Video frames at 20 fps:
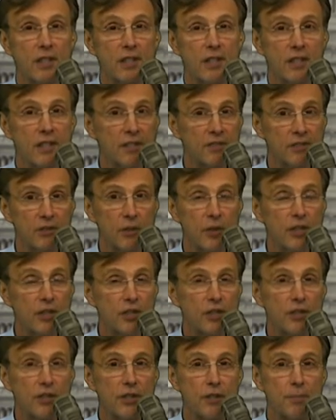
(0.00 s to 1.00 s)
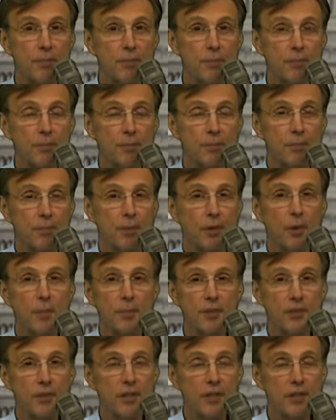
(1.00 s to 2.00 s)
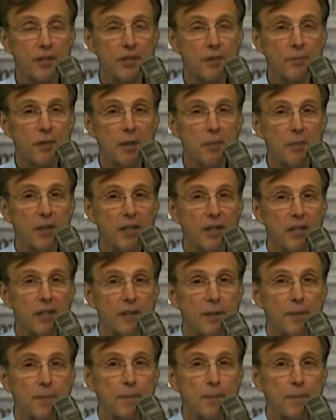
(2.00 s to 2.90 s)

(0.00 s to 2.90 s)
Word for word: influential their perpetrators may be.